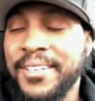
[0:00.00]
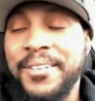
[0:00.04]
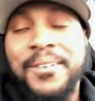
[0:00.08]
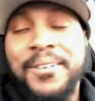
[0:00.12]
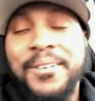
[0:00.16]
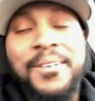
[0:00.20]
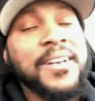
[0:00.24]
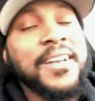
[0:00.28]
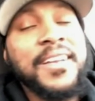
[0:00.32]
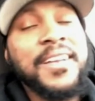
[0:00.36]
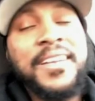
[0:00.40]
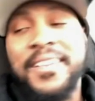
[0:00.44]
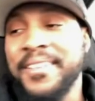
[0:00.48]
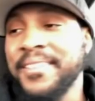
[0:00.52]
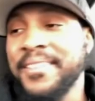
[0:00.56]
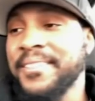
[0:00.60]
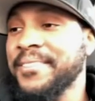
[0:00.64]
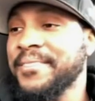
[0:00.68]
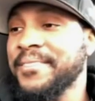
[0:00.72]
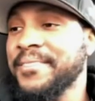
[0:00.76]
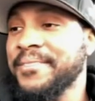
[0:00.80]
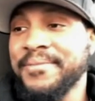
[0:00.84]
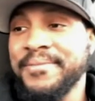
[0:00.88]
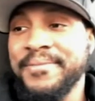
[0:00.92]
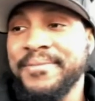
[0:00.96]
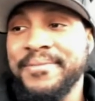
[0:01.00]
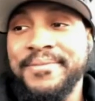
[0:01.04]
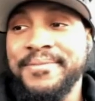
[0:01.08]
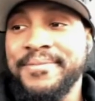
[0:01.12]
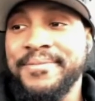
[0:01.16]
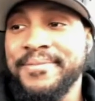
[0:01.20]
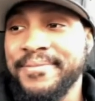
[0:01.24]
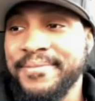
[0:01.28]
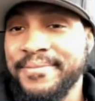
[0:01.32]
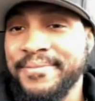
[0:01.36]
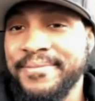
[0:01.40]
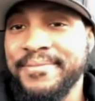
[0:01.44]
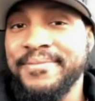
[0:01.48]
Okay.
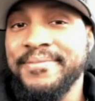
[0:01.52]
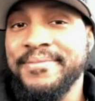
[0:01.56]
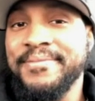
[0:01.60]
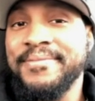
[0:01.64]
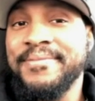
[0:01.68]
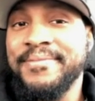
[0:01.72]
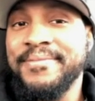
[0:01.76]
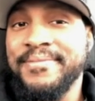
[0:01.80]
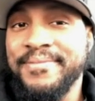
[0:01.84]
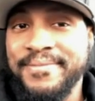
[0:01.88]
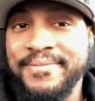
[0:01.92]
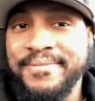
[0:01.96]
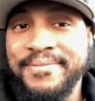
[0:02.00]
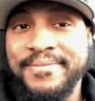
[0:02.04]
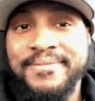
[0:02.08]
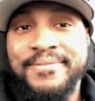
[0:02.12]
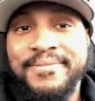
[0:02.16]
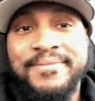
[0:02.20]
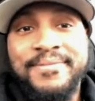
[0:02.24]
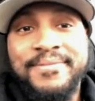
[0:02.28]
You cool with that?